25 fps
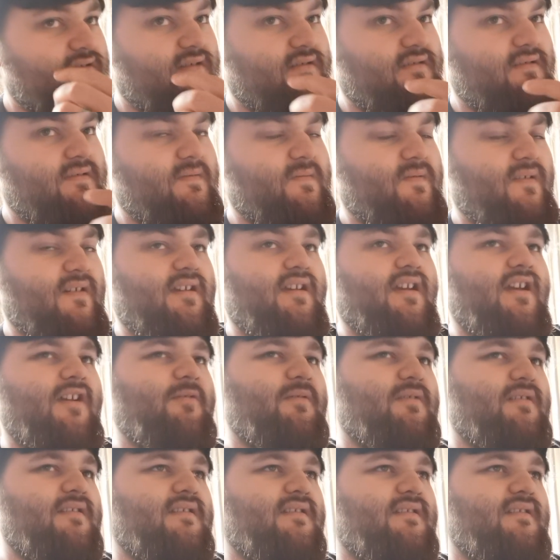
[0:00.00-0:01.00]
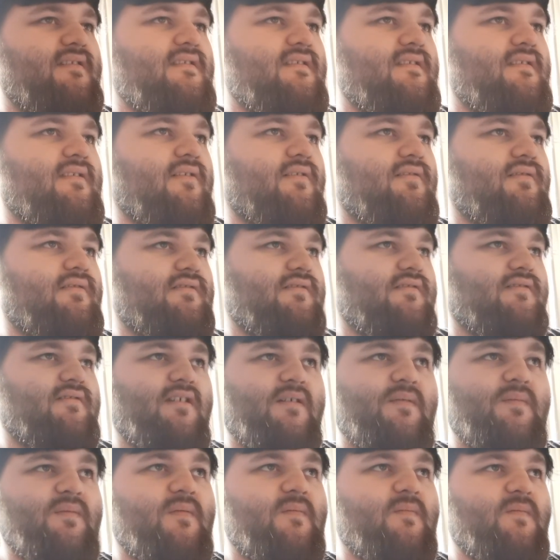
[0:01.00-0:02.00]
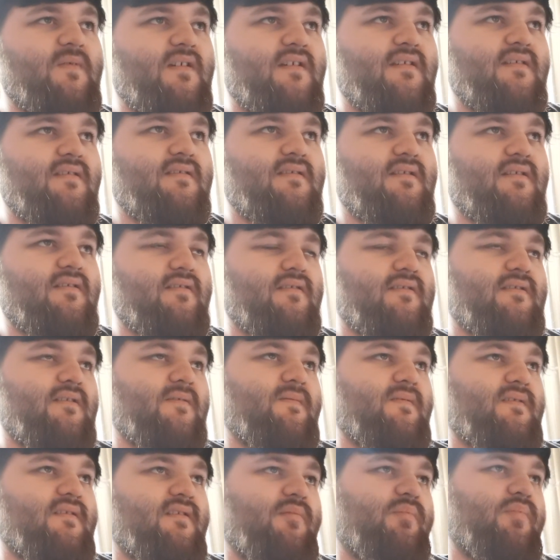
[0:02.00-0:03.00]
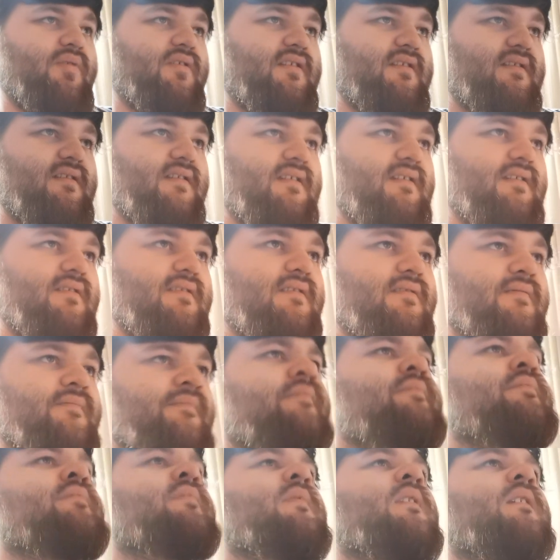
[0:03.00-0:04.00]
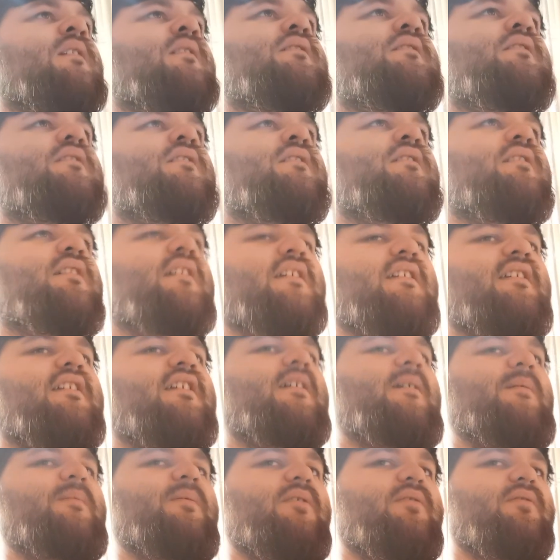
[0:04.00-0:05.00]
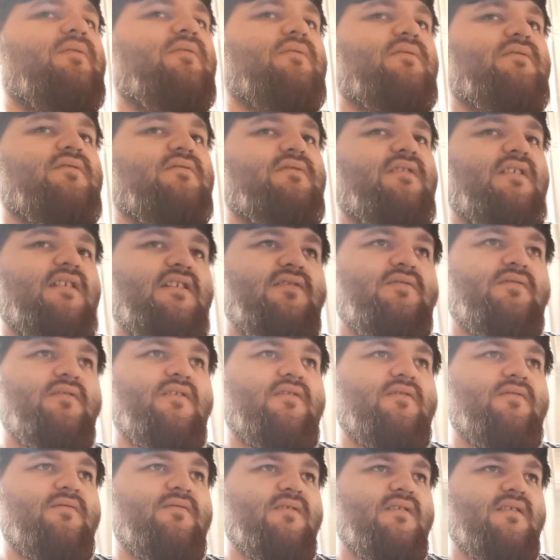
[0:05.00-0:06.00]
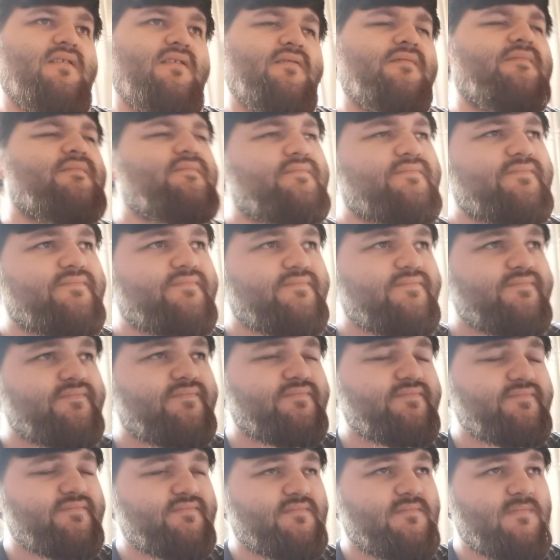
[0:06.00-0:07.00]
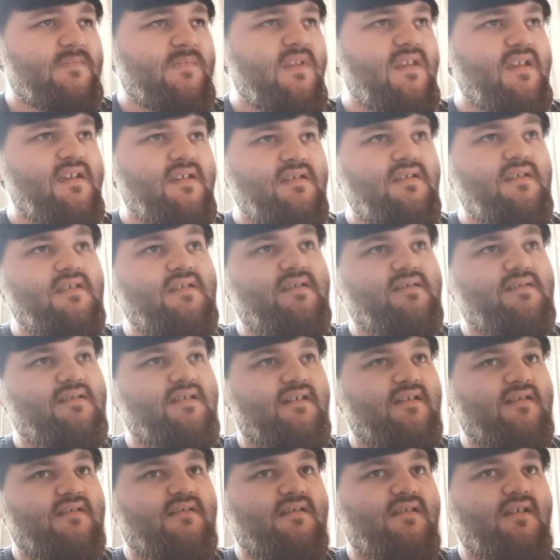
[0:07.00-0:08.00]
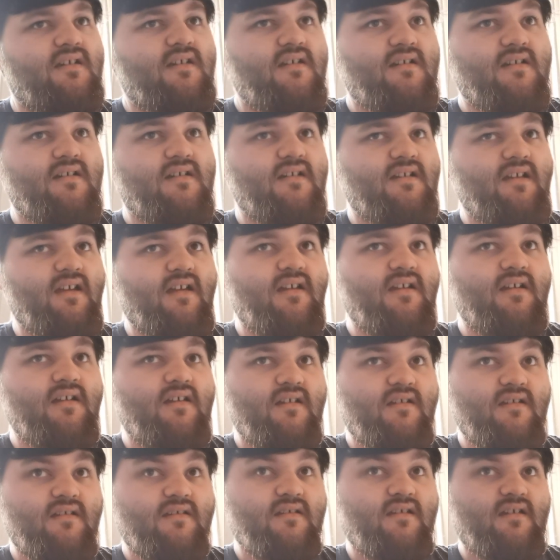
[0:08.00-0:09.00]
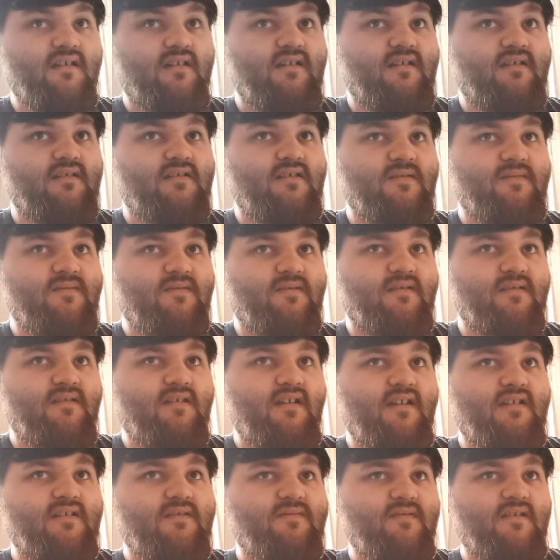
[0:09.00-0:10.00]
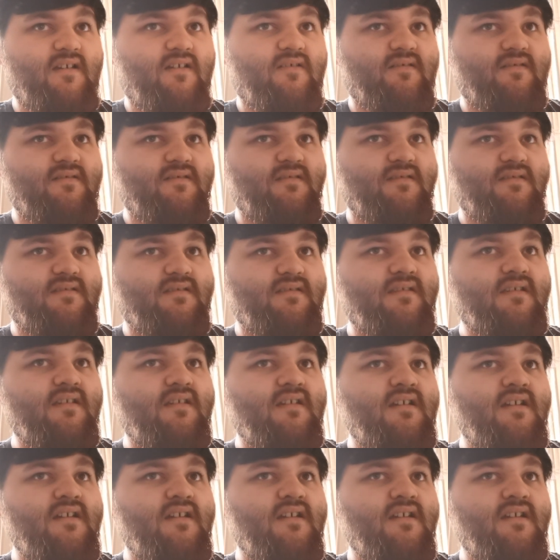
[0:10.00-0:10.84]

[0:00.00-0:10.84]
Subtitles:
different characters that all do different things. They've got different abilities. In game, they're all called heroes. You select different kind of characters.